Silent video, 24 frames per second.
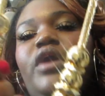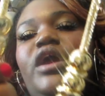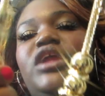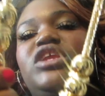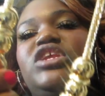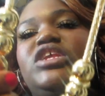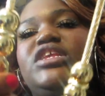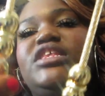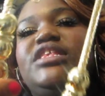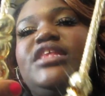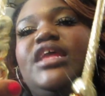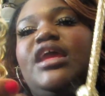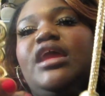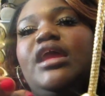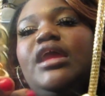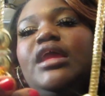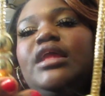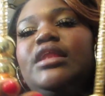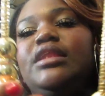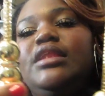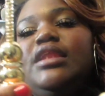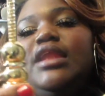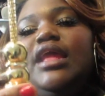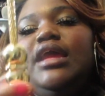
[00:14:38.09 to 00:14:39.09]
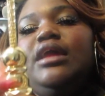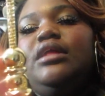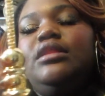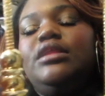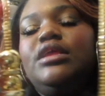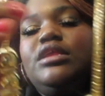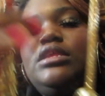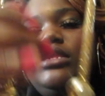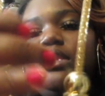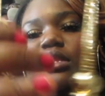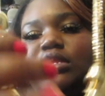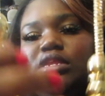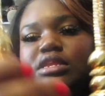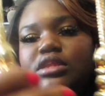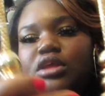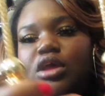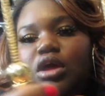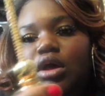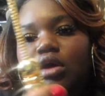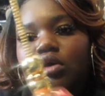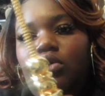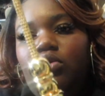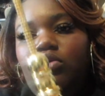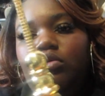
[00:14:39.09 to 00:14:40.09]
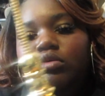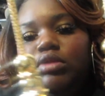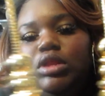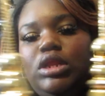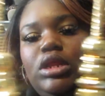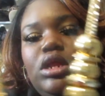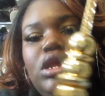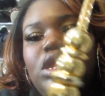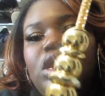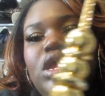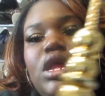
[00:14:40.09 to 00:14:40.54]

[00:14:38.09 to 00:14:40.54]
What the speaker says: I should say, necklace. It's gold.